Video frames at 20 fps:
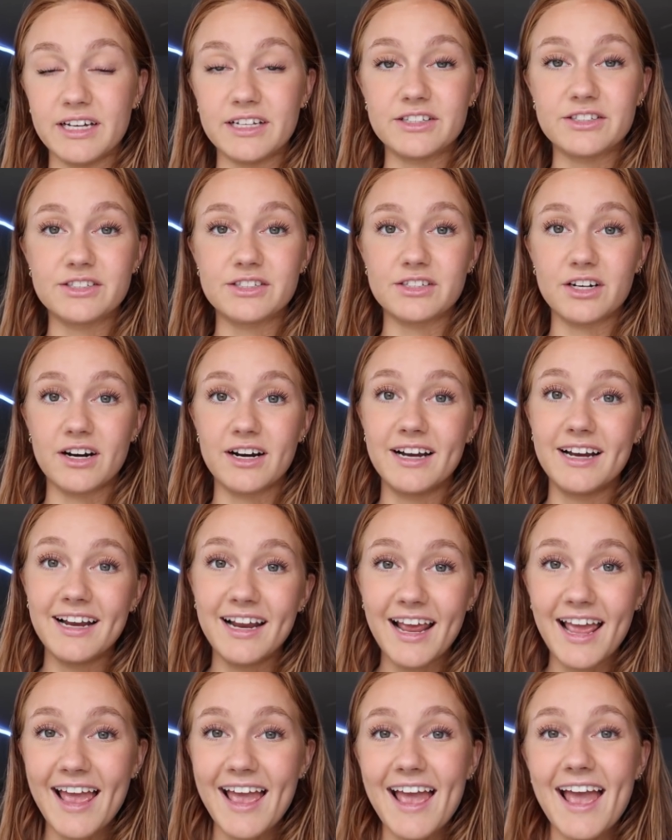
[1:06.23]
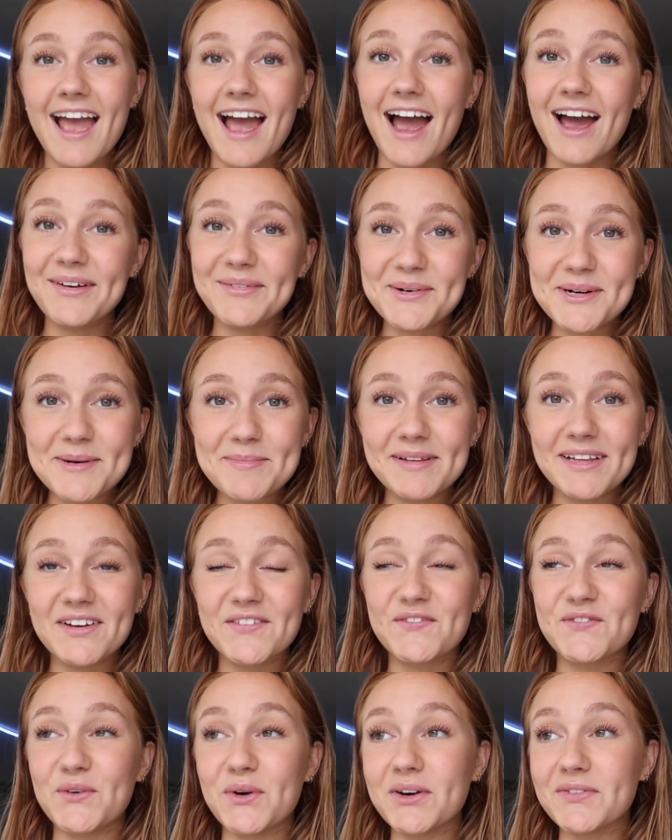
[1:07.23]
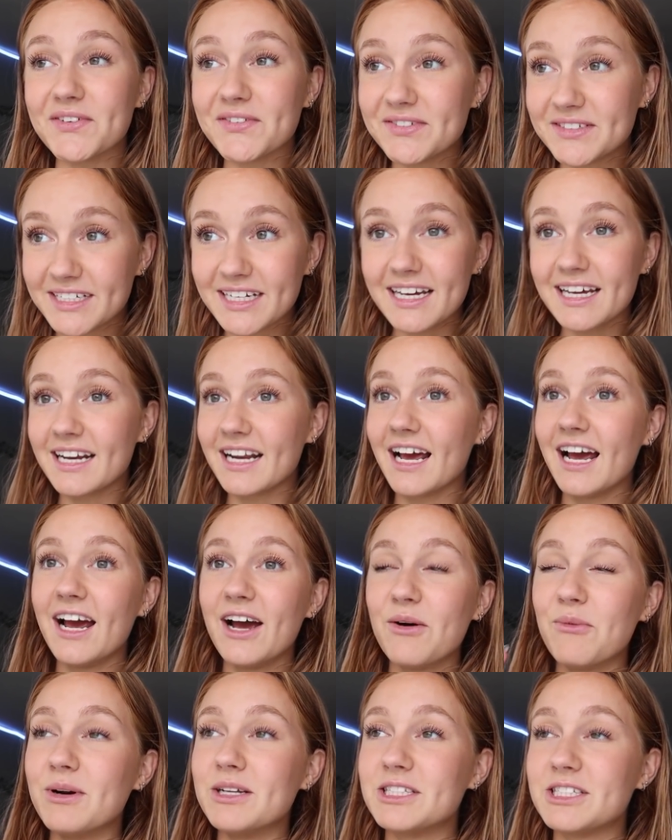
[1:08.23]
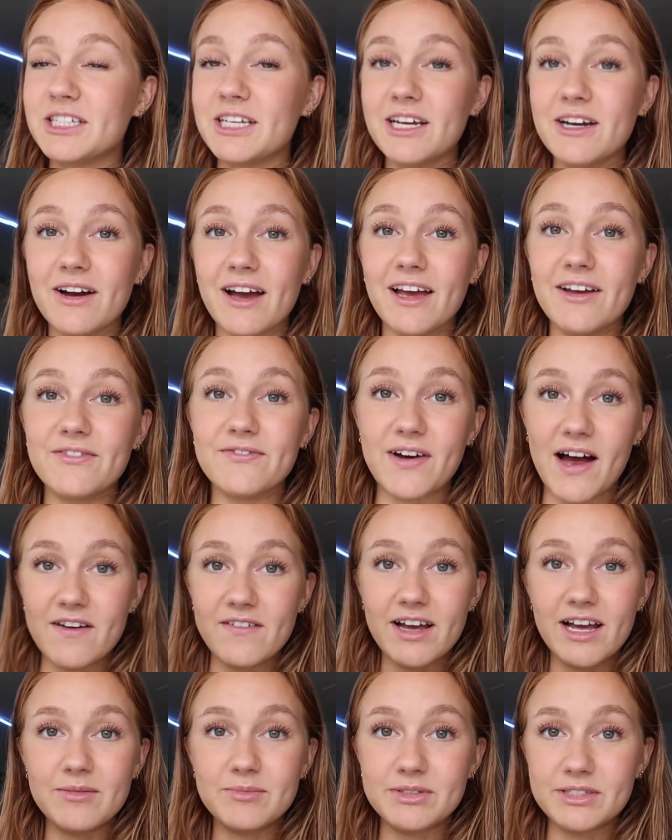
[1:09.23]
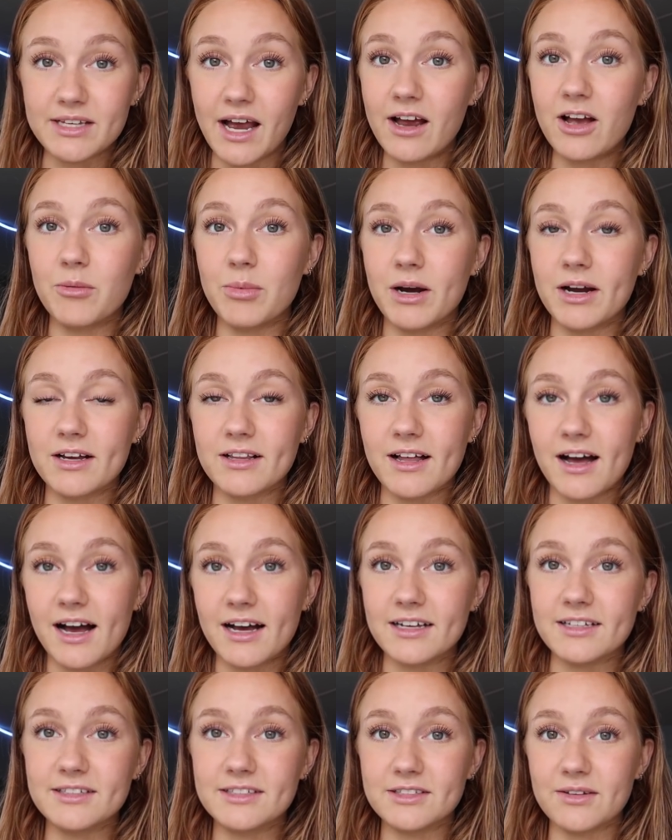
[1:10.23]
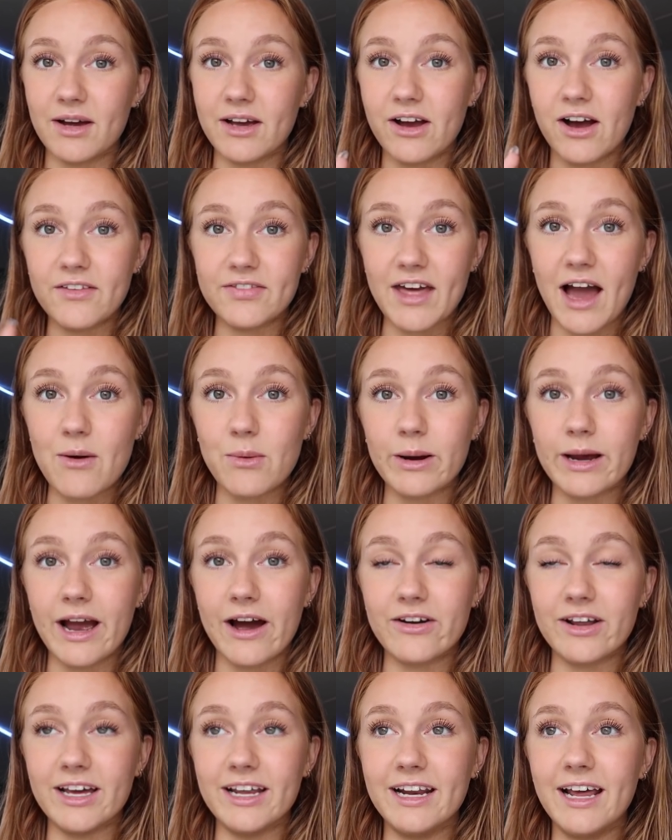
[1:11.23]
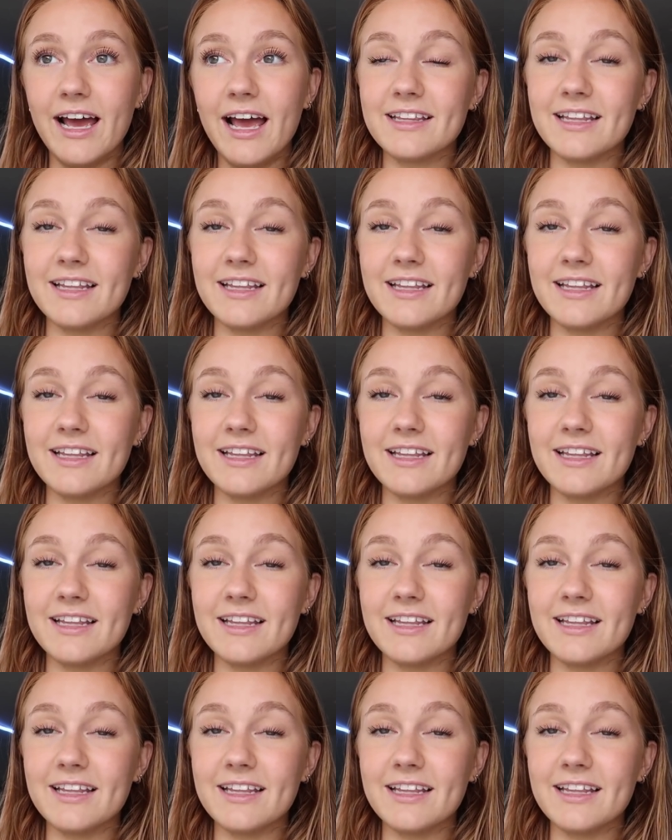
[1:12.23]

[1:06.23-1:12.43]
It started, I woke up at like 4:15, went to a 5 a.m. cycle bar class. So I got that workout in.